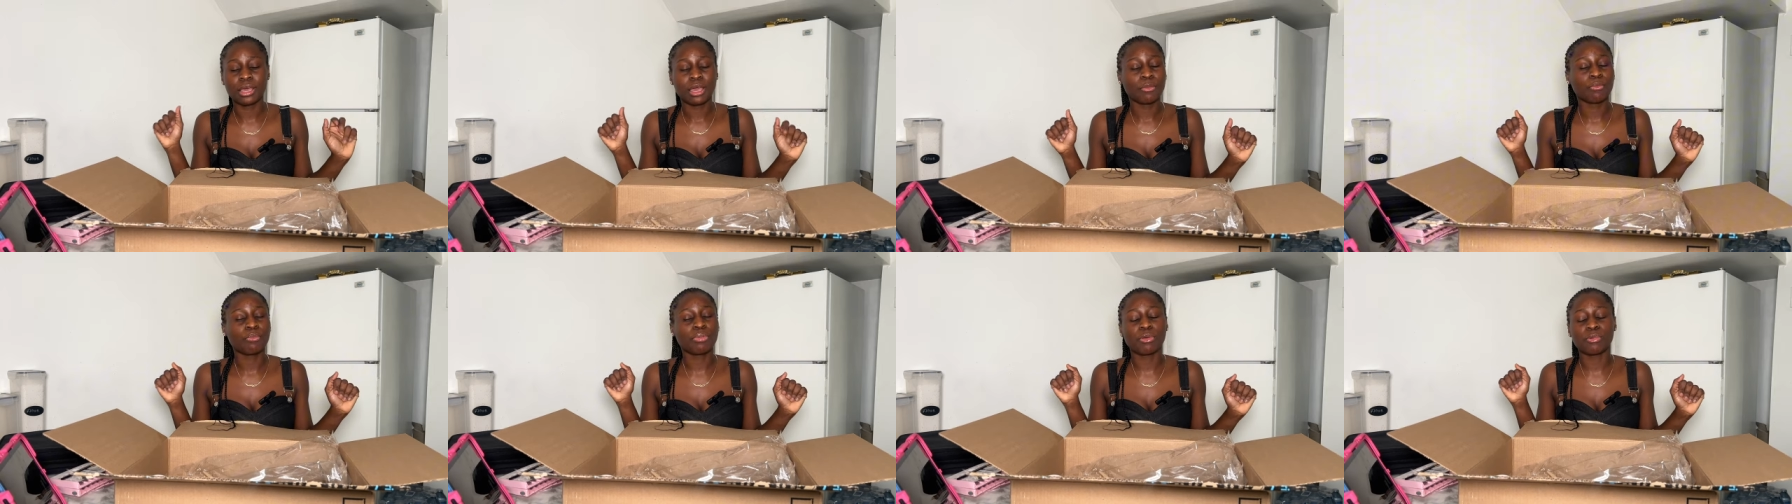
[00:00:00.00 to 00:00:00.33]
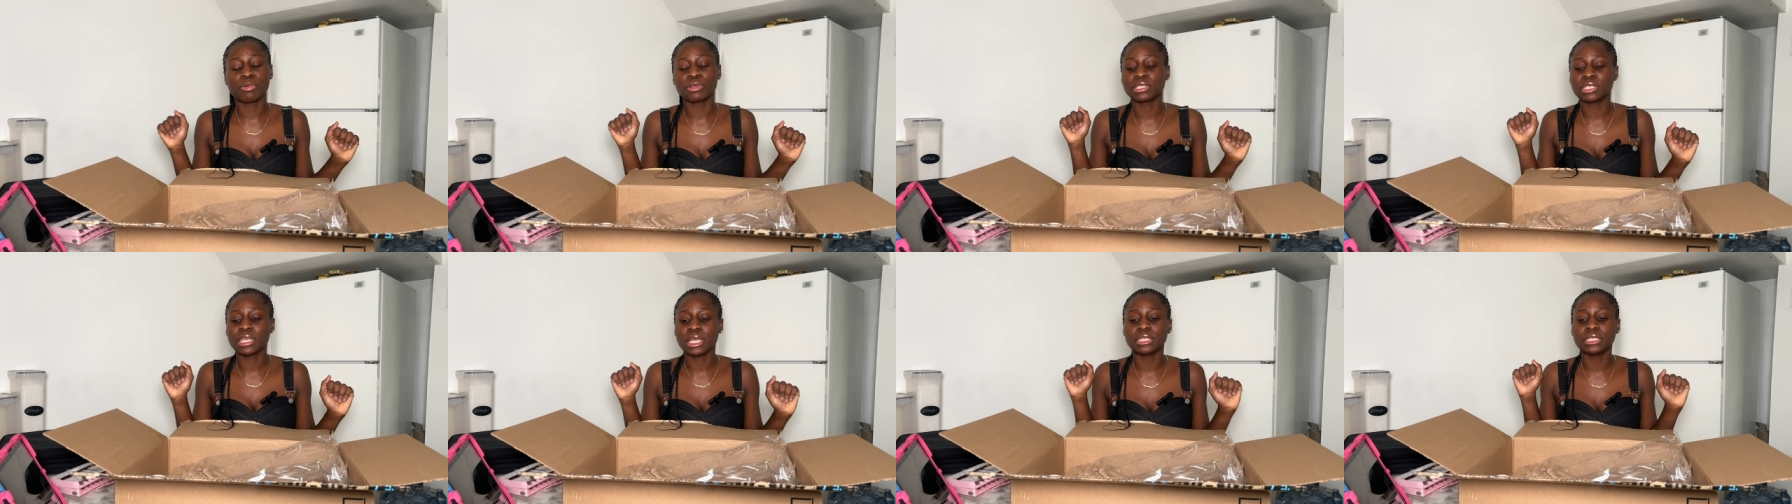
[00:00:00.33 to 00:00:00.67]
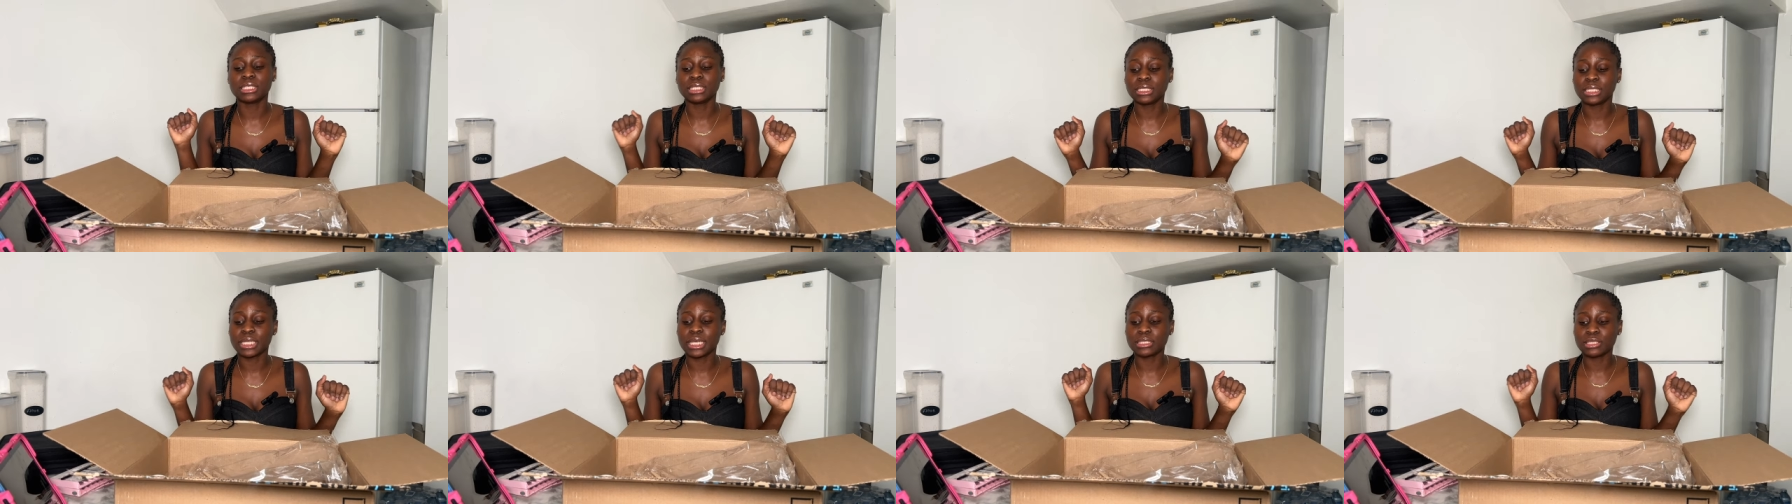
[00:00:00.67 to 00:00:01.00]
but it was getting
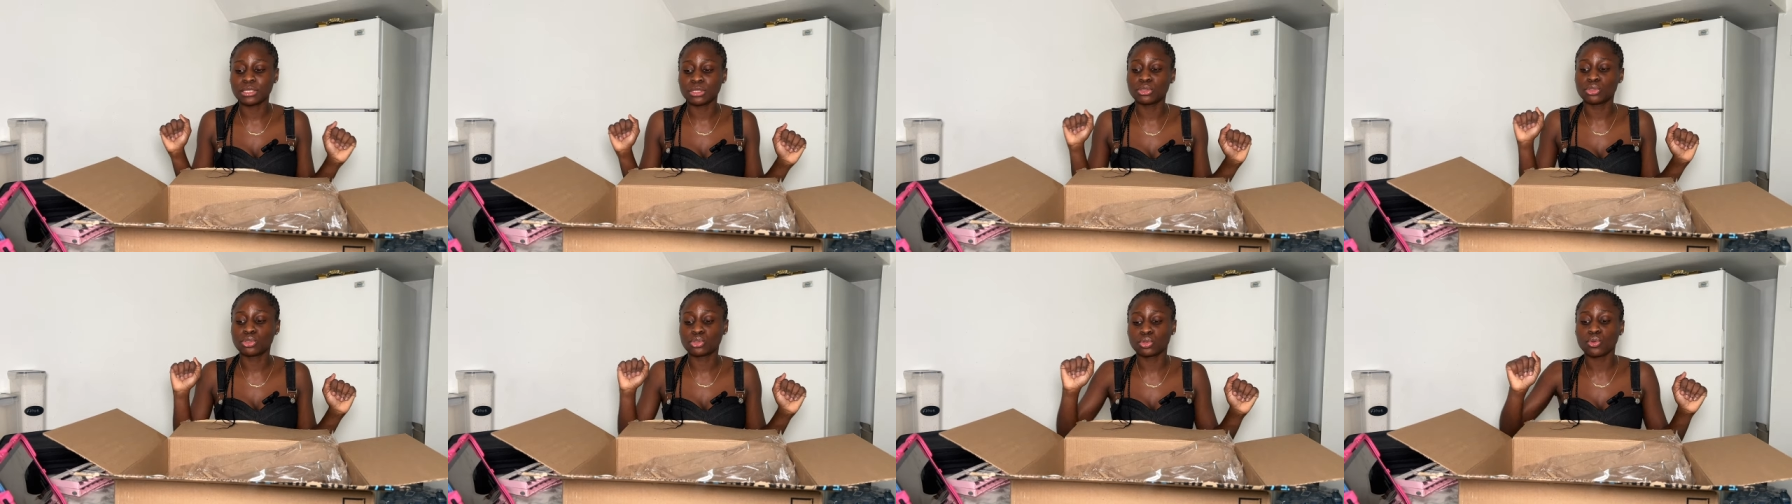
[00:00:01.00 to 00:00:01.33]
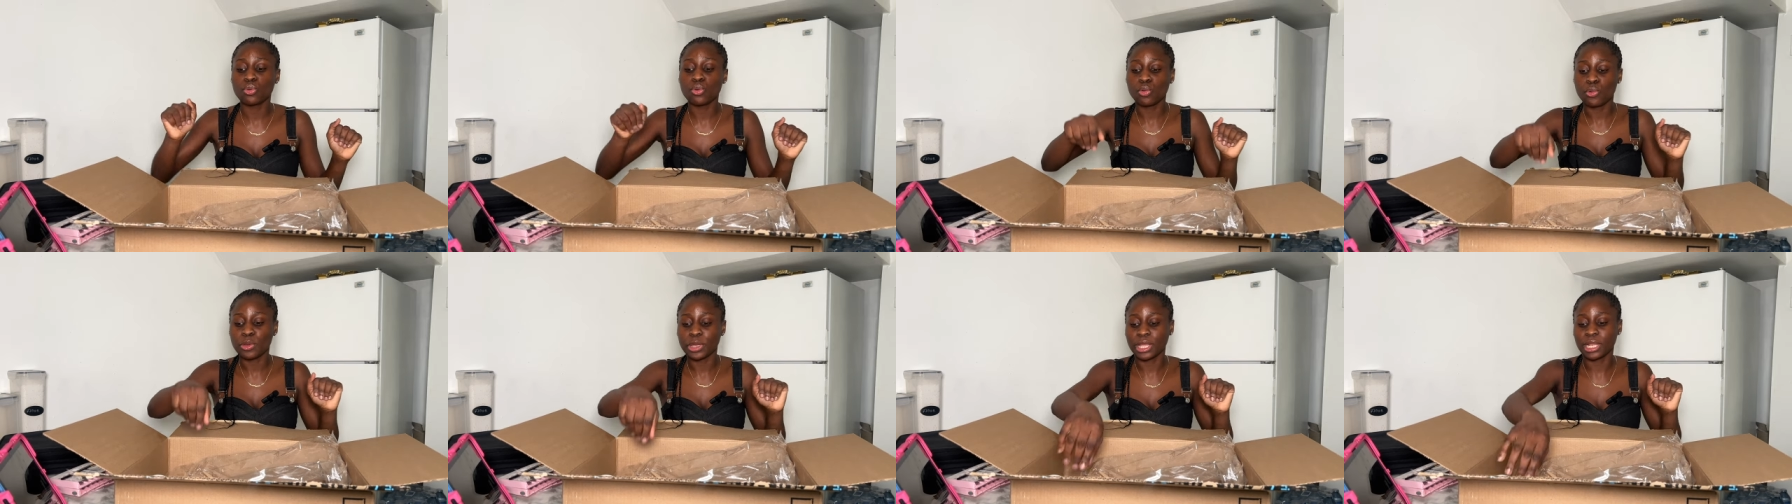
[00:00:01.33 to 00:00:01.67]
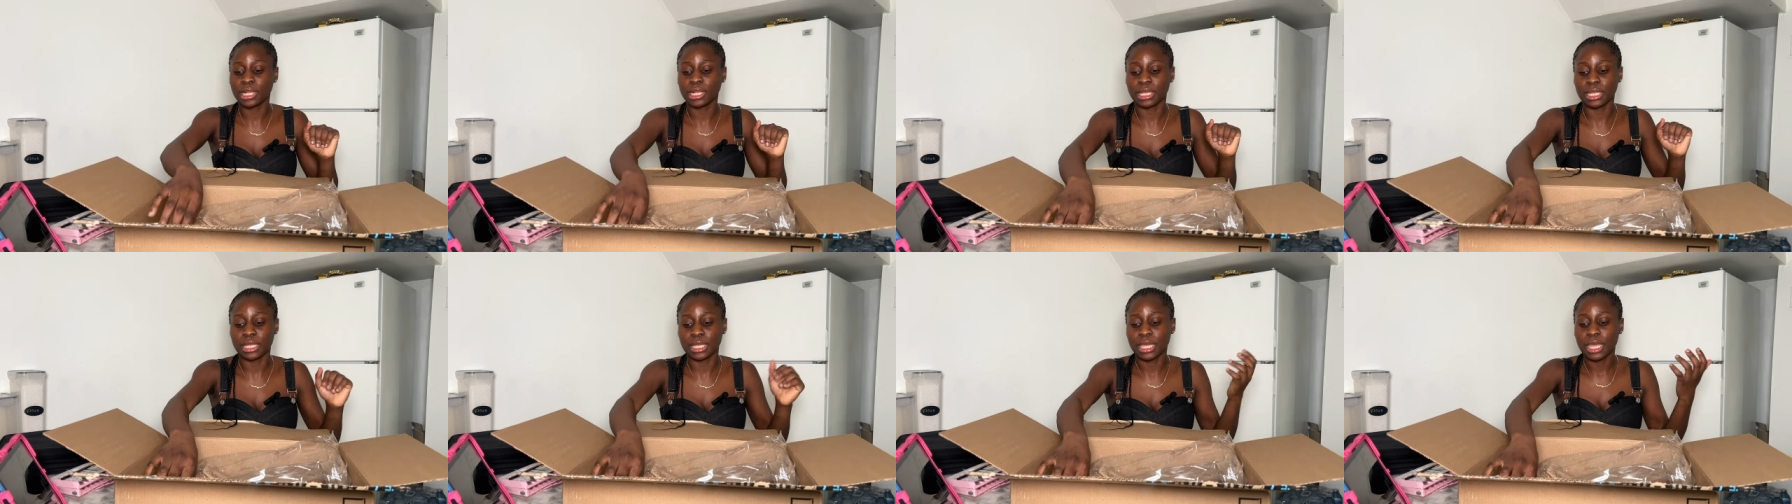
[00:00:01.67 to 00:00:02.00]
dirty too
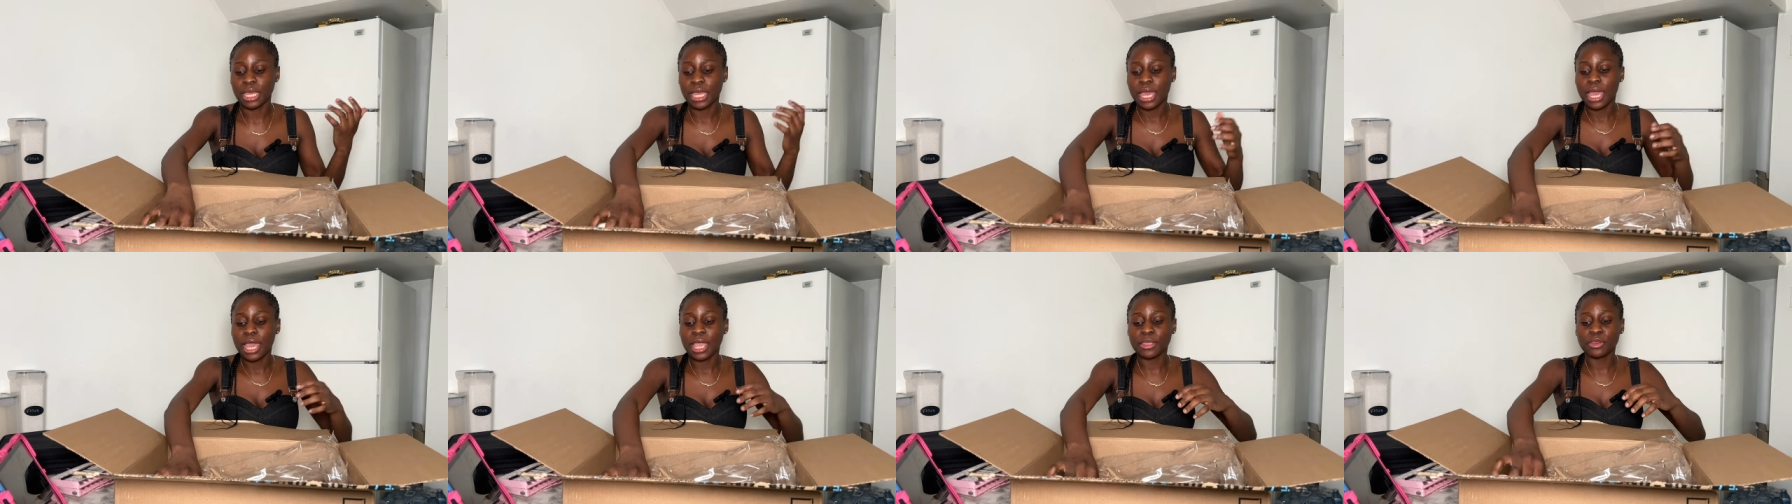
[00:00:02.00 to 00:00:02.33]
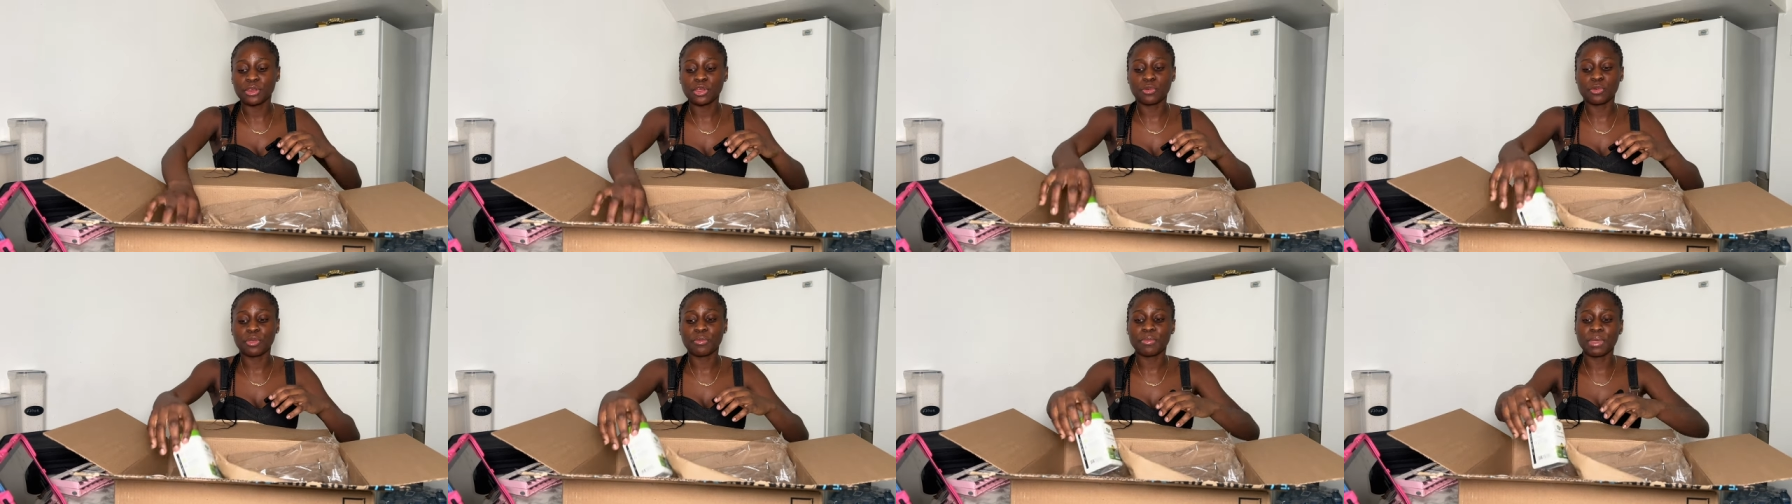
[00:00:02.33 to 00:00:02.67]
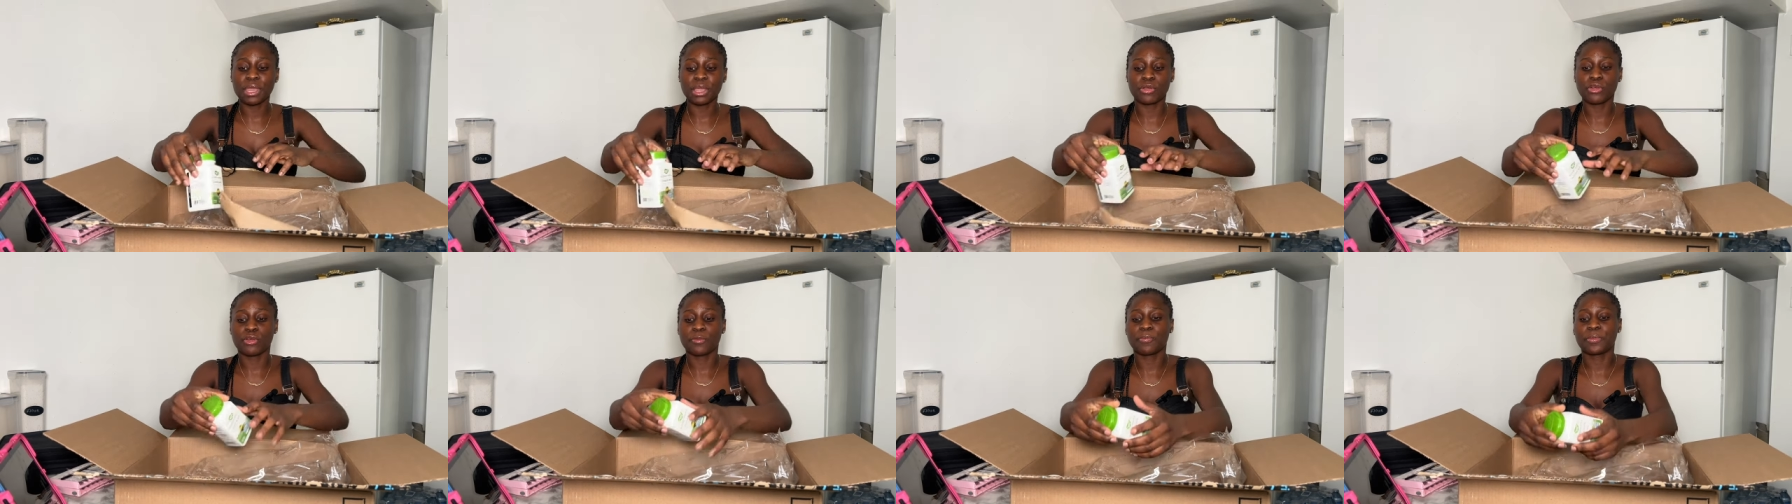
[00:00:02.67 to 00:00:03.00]
quickly And you know we
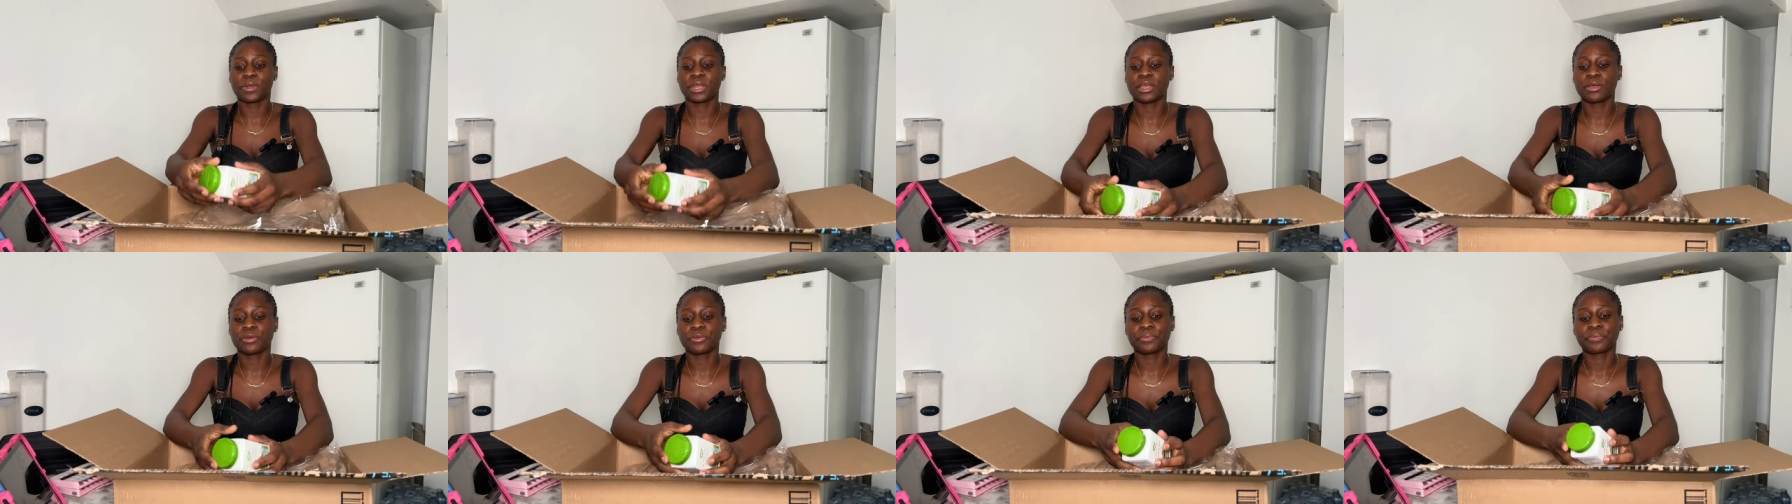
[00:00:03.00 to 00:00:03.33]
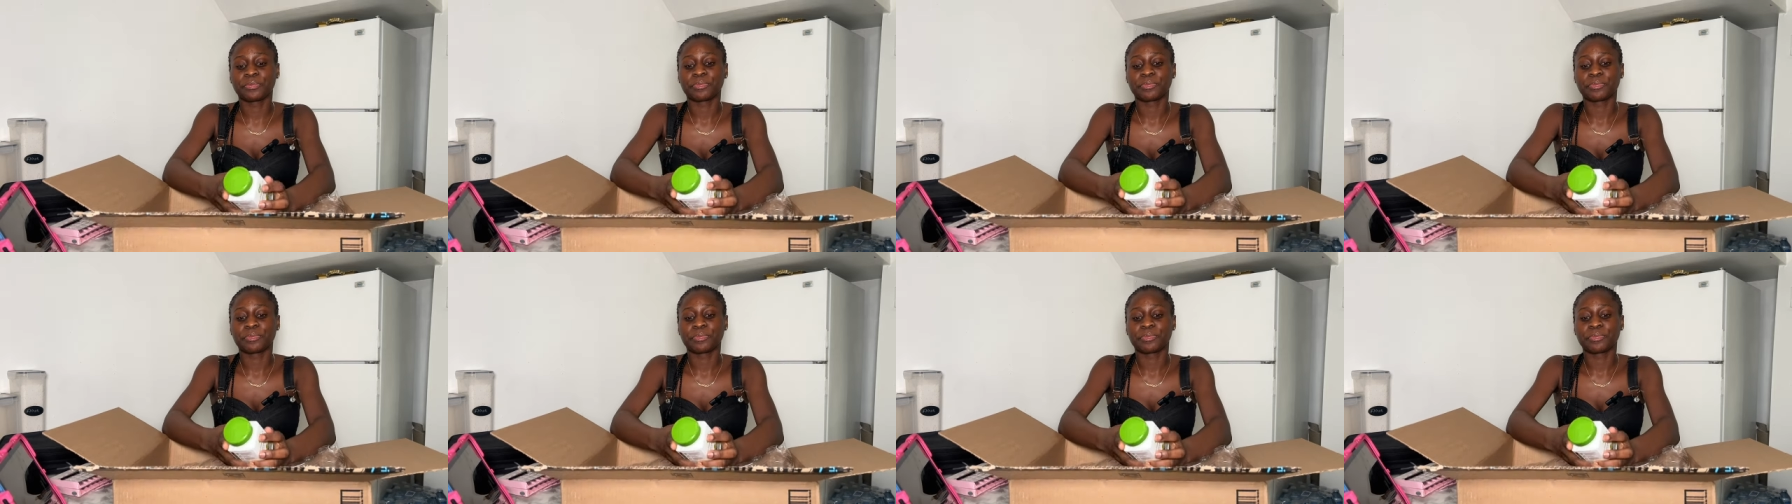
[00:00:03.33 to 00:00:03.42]
make up now